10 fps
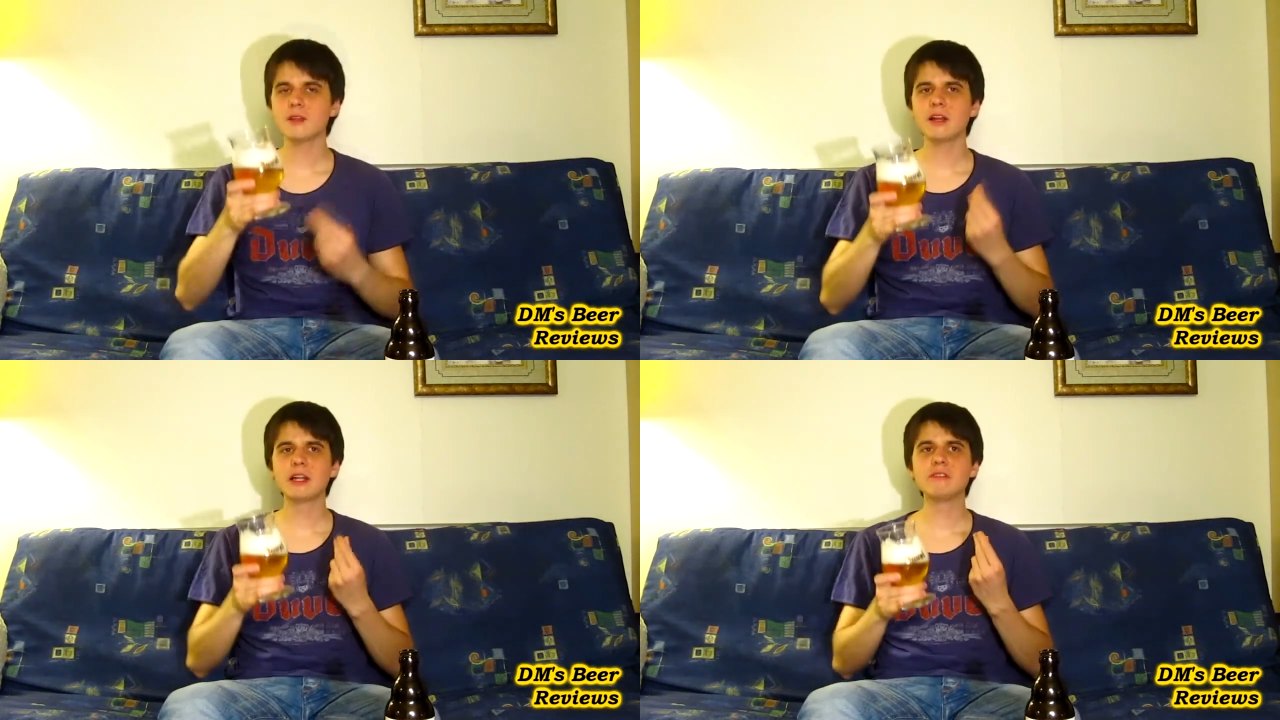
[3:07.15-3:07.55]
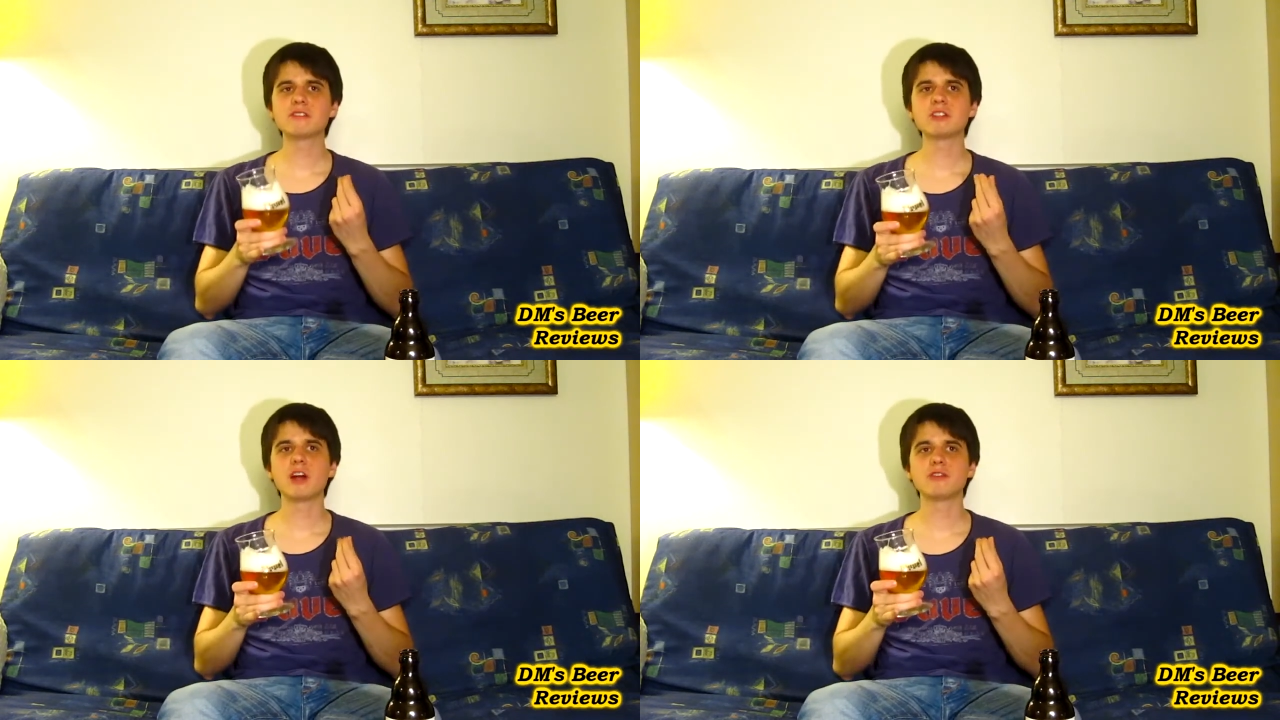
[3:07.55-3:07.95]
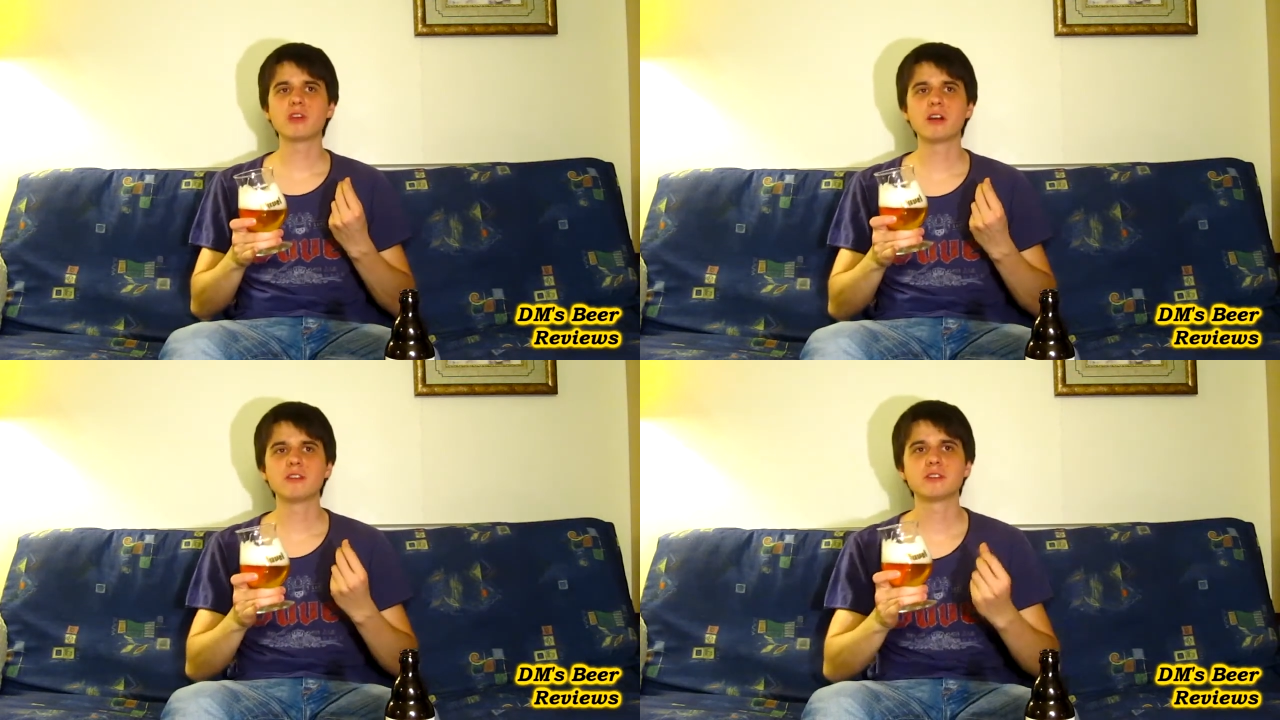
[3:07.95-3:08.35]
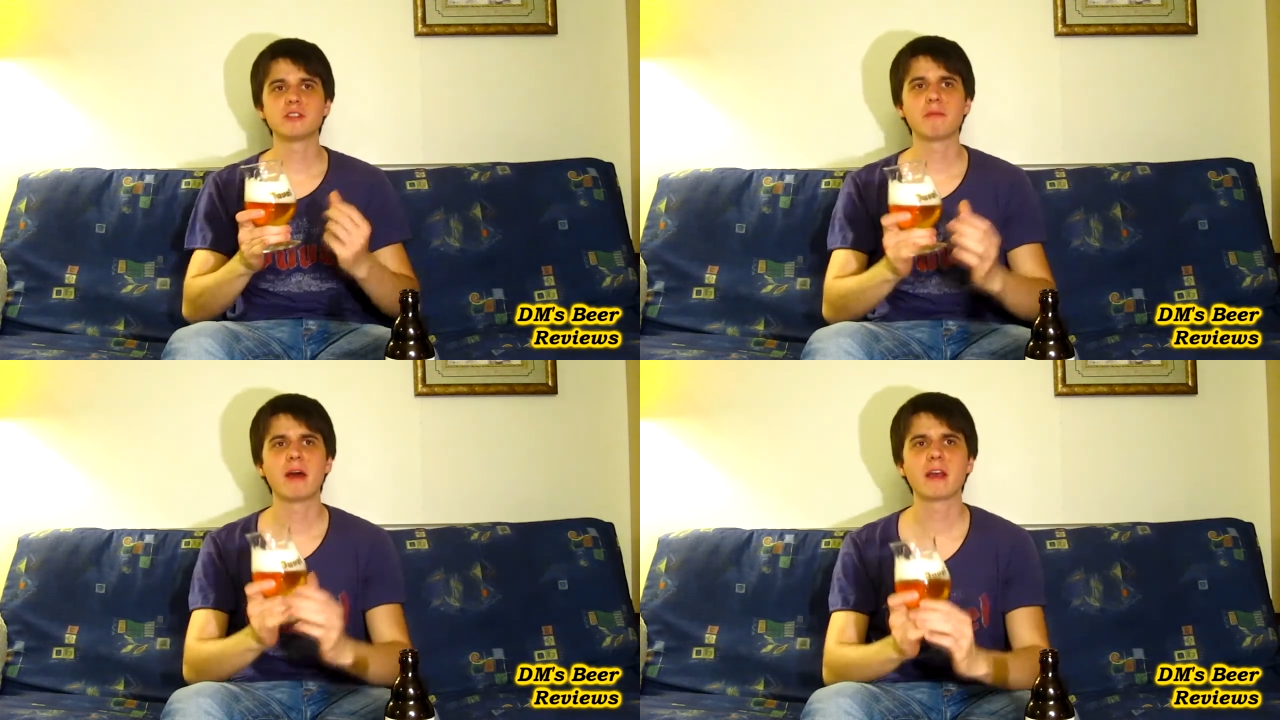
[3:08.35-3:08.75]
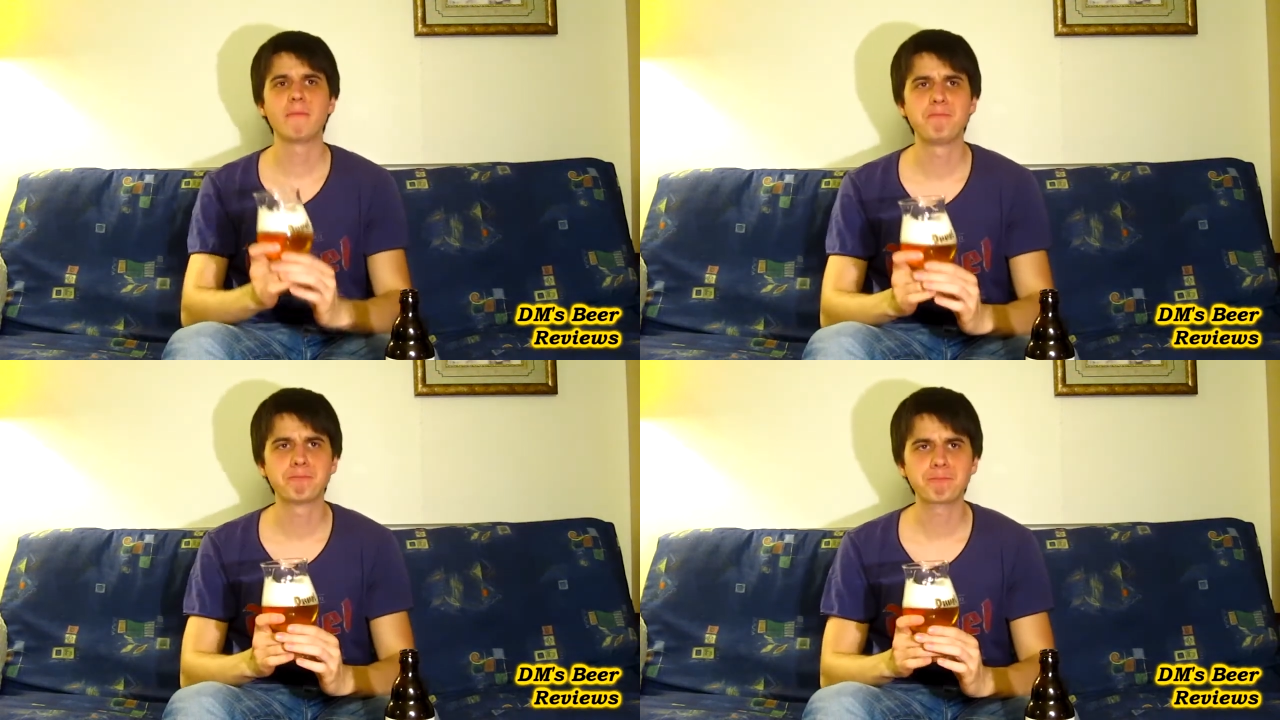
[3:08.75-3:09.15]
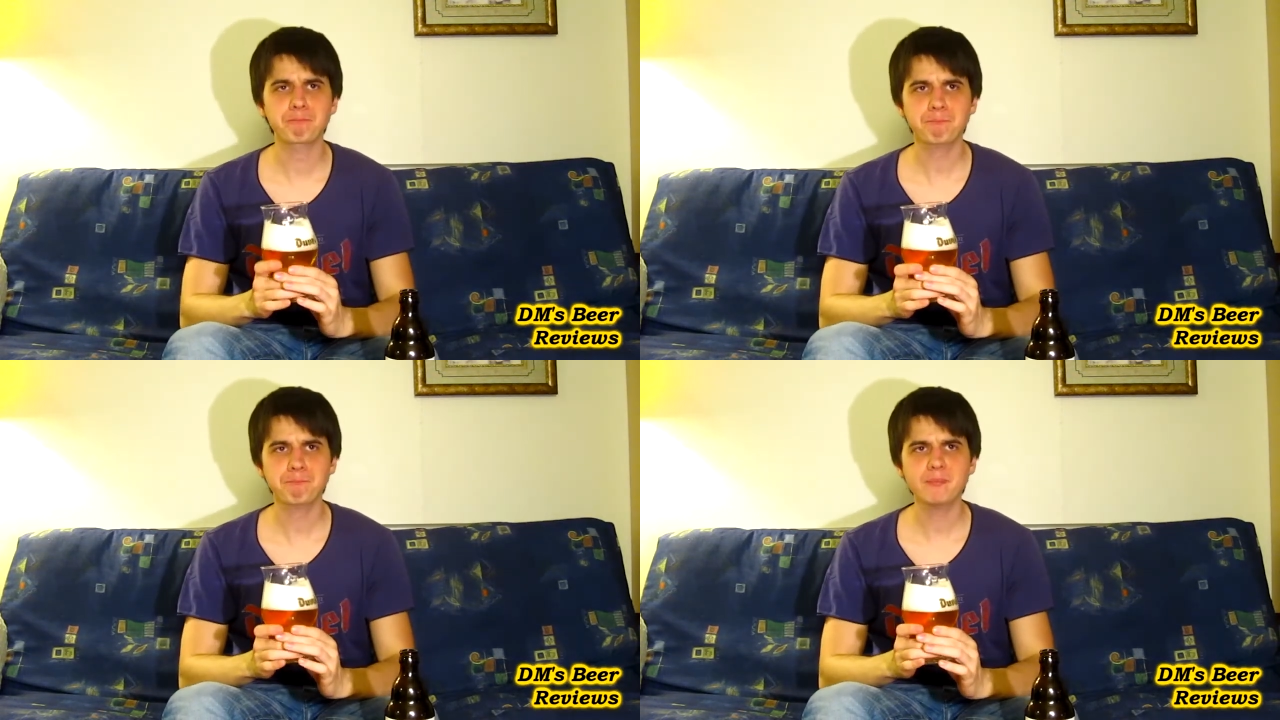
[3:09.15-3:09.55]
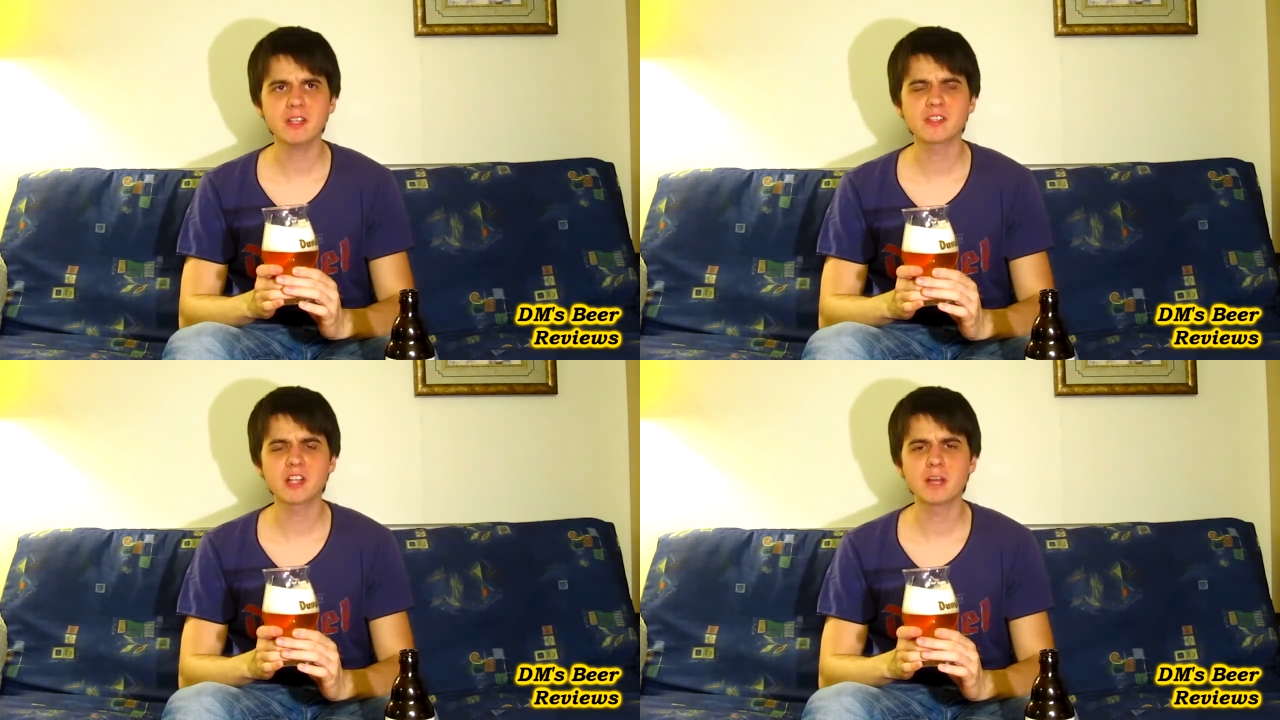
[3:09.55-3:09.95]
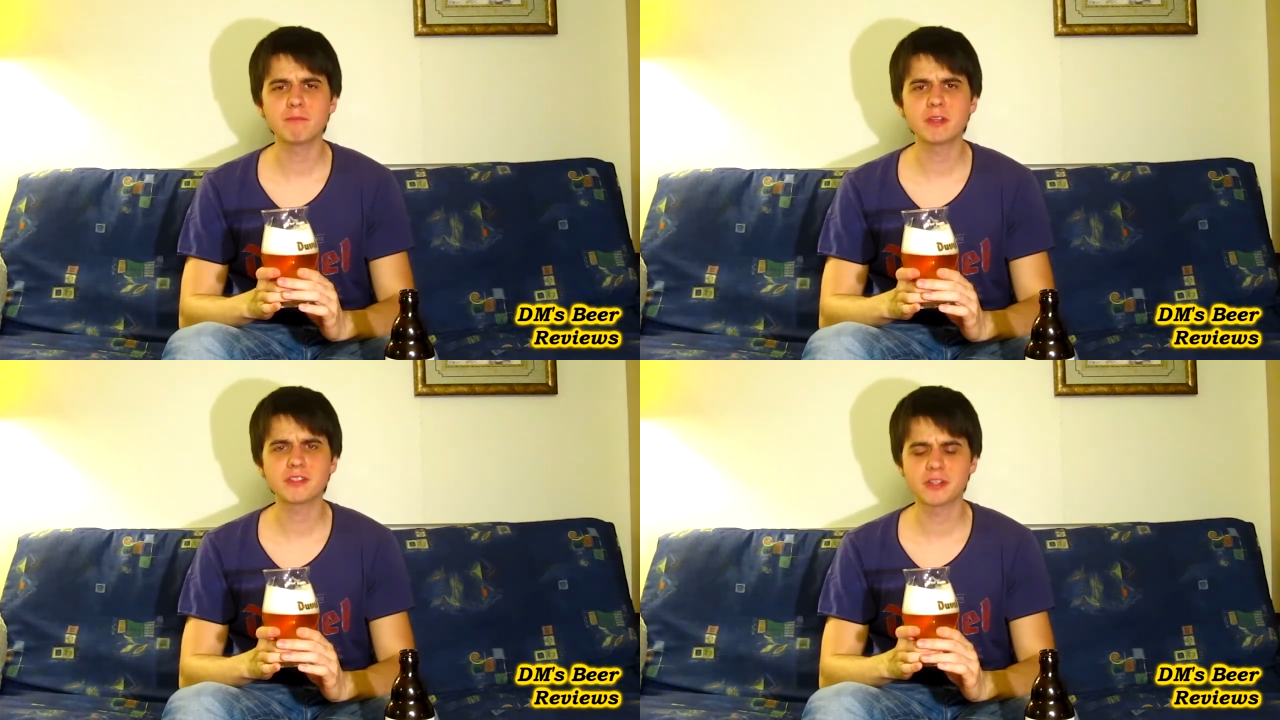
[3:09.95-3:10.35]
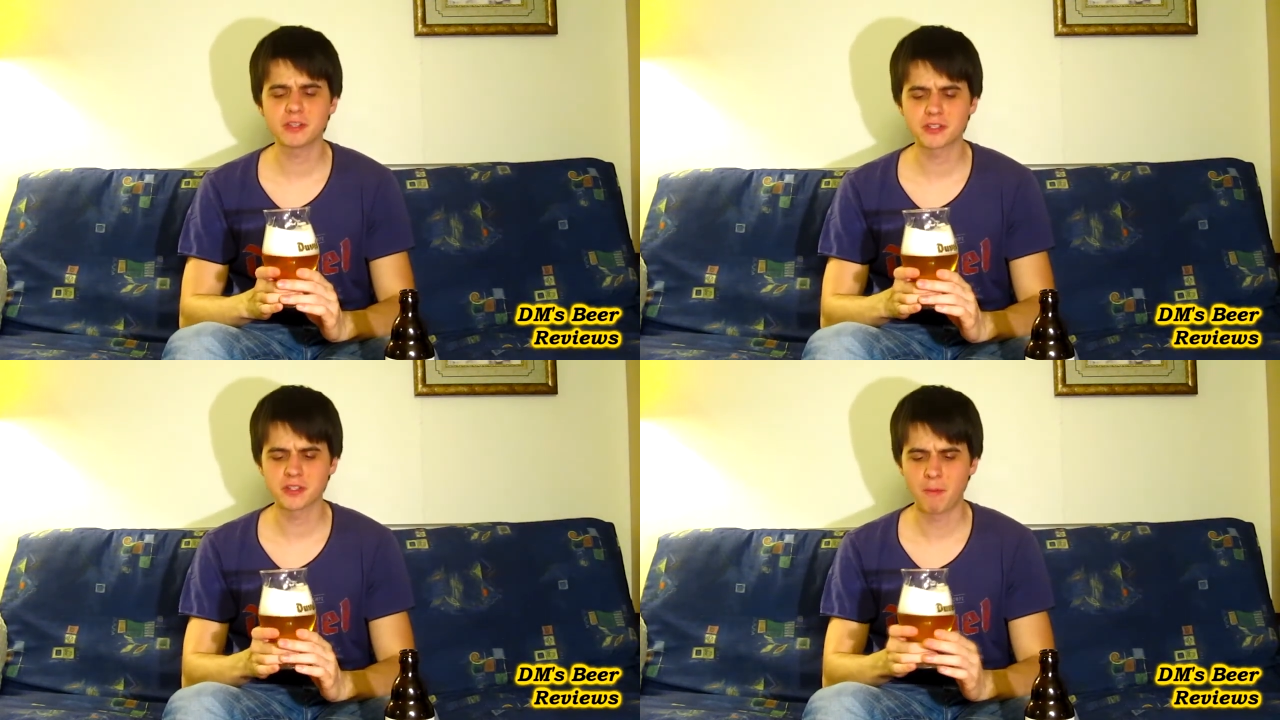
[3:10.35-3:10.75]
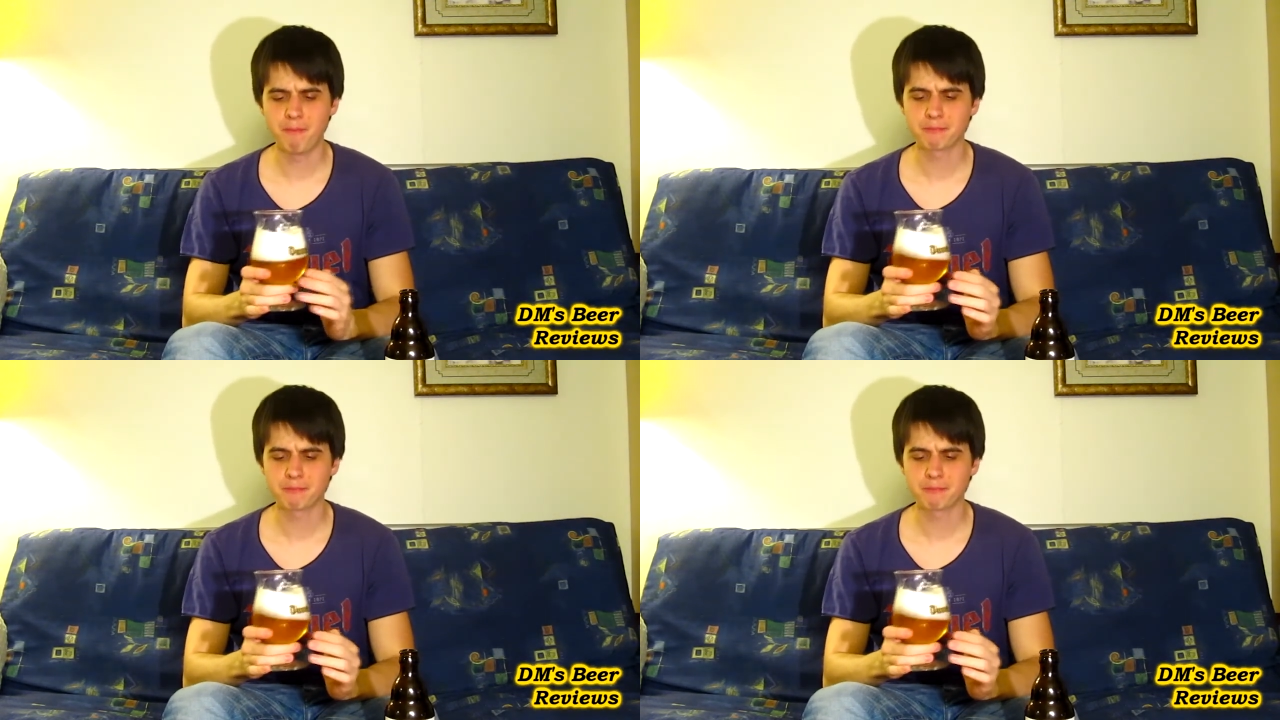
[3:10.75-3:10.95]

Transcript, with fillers: It leaves a slight dryness at the back, slight bitterness,